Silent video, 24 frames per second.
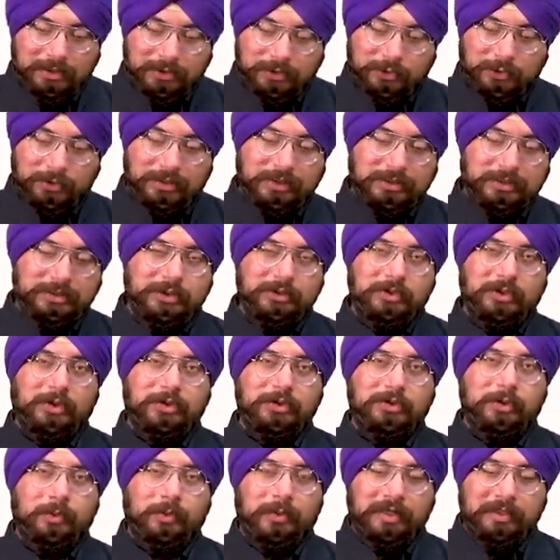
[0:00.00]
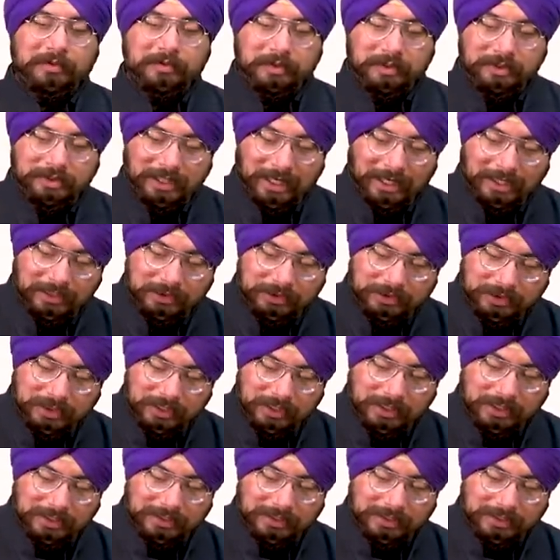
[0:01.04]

So this is also one of the challenge.